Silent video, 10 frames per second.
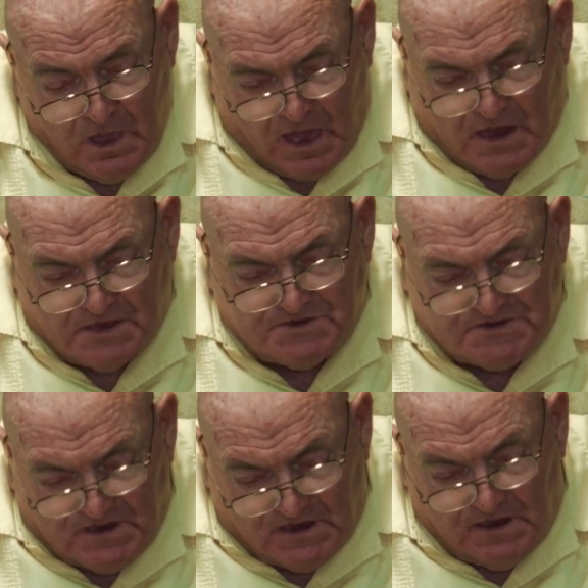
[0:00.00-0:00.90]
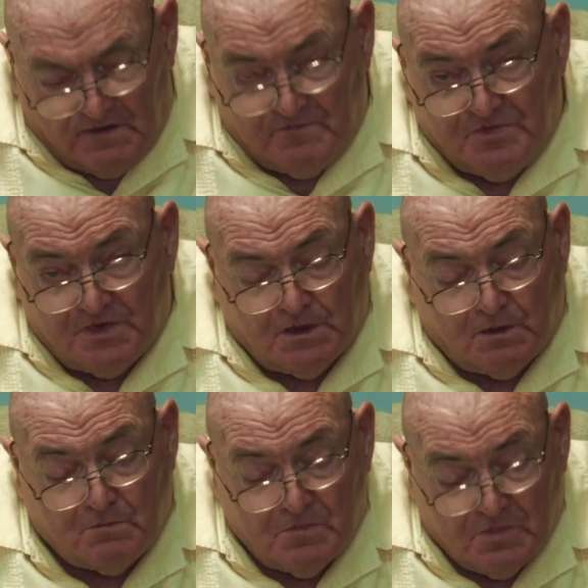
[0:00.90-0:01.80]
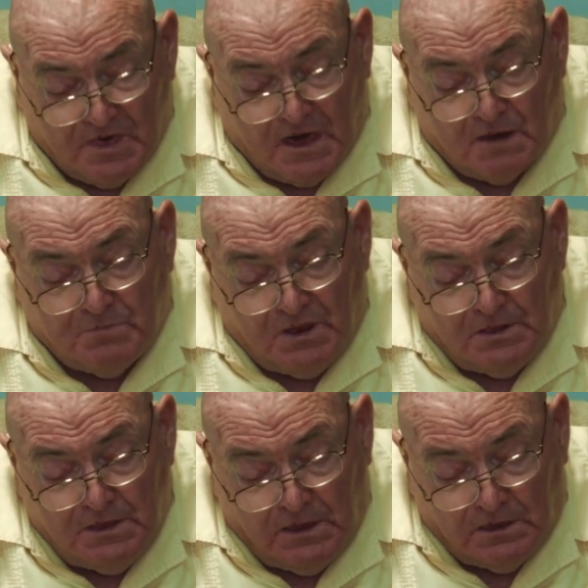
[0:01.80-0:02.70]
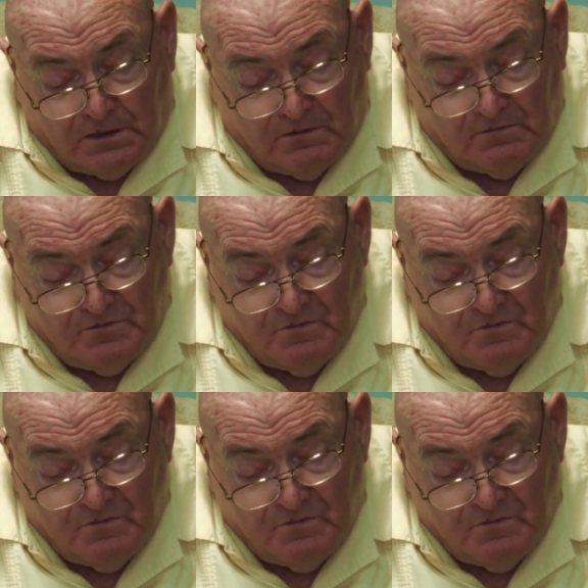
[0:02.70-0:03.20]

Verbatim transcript: And it saved them that believe.